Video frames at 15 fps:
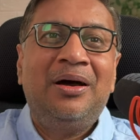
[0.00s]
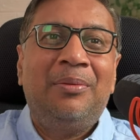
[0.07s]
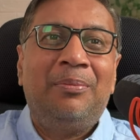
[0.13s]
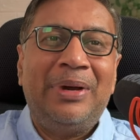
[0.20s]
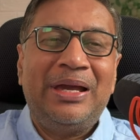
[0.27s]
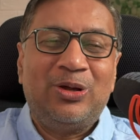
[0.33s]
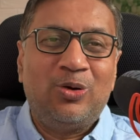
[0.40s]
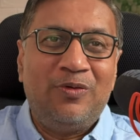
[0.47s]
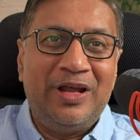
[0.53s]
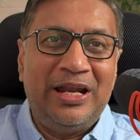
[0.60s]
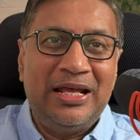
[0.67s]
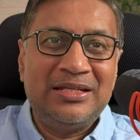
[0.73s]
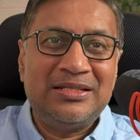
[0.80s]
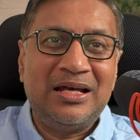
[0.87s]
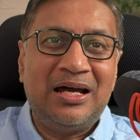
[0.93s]

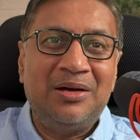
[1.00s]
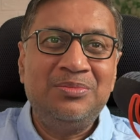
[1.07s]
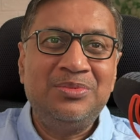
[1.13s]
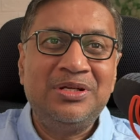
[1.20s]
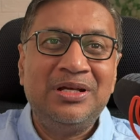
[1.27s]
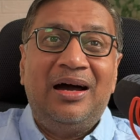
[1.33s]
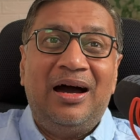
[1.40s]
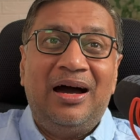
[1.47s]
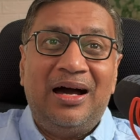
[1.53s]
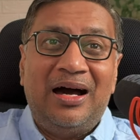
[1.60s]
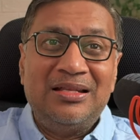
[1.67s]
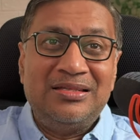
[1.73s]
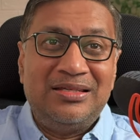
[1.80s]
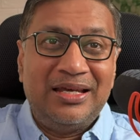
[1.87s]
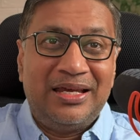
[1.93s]
microfinance arms
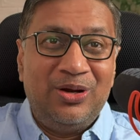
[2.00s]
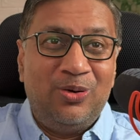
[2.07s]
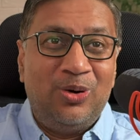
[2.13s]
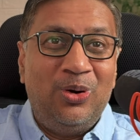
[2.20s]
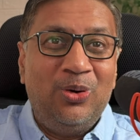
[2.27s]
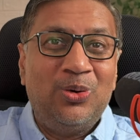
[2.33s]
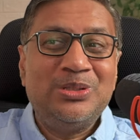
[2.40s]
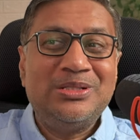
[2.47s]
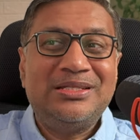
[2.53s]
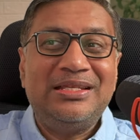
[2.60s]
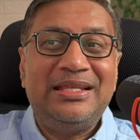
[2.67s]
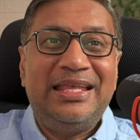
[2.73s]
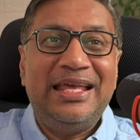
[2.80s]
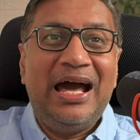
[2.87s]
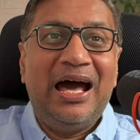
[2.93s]
unsecured loans,
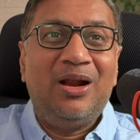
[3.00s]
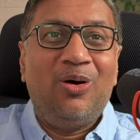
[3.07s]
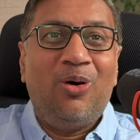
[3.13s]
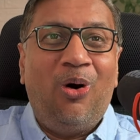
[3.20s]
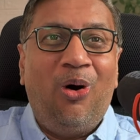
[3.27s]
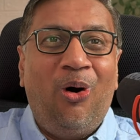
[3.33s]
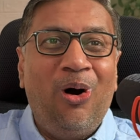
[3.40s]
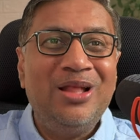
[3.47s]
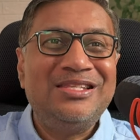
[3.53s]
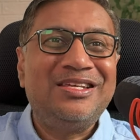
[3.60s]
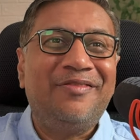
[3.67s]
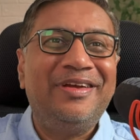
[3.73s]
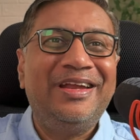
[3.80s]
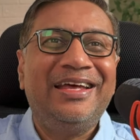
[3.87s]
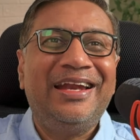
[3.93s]
they are all
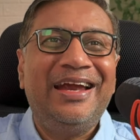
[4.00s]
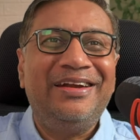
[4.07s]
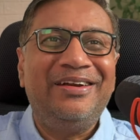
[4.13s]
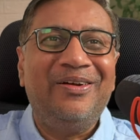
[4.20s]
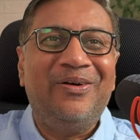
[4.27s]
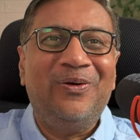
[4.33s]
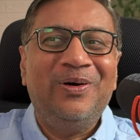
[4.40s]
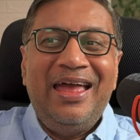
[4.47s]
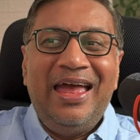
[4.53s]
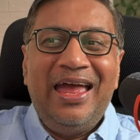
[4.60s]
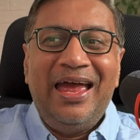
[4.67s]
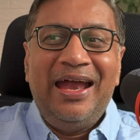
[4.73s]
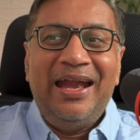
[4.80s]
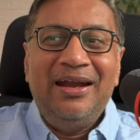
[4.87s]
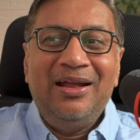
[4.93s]
suffering right now.
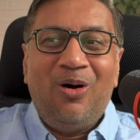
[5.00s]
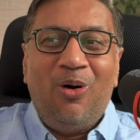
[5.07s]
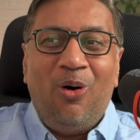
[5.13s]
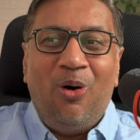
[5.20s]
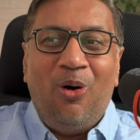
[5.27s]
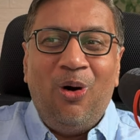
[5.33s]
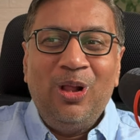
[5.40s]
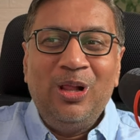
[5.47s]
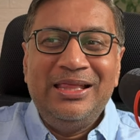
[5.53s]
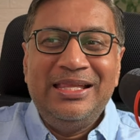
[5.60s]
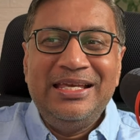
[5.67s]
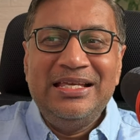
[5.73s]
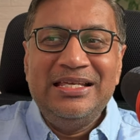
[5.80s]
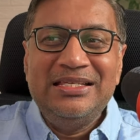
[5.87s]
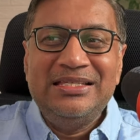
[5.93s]
And all
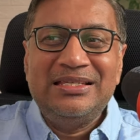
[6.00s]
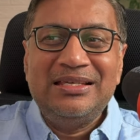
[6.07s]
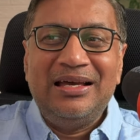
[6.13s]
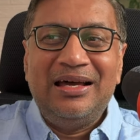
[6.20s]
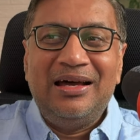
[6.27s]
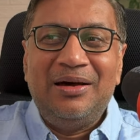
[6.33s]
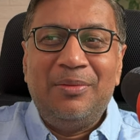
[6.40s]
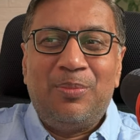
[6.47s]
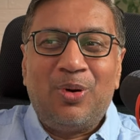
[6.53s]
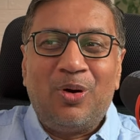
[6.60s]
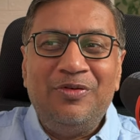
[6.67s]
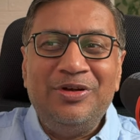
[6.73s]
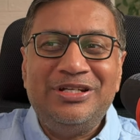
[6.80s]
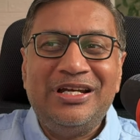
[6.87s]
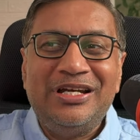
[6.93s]
these
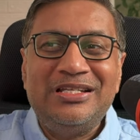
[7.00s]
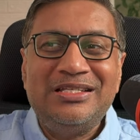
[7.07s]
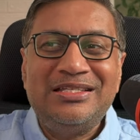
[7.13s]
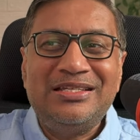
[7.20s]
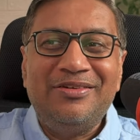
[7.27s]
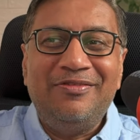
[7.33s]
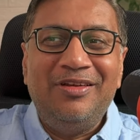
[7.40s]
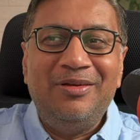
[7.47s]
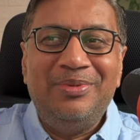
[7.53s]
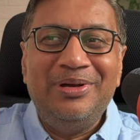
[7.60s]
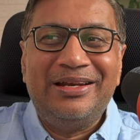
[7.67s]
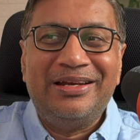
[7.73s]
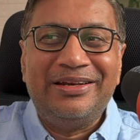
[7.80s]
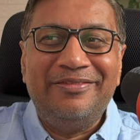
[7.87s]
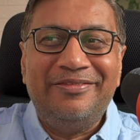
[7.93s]
provisions will
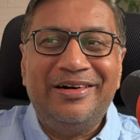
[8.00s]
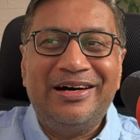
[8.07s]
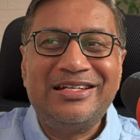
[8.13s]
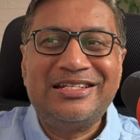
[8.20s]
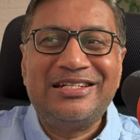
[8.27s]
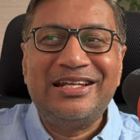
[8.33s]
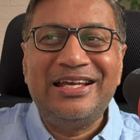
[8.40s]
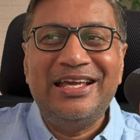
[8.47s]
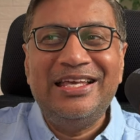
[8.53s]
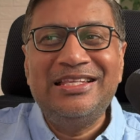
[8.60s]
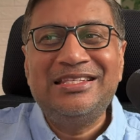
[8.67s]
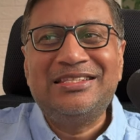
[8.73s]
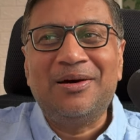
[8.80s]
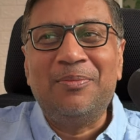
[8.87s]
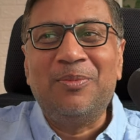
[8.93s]
be reversed
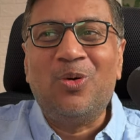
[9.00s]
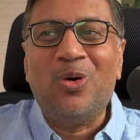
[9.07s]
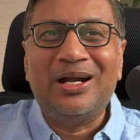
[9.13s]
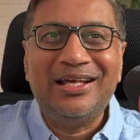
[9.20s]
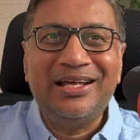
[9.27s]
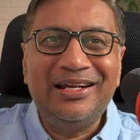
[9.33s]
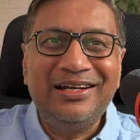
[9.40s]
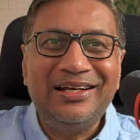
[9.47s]
in some quarter.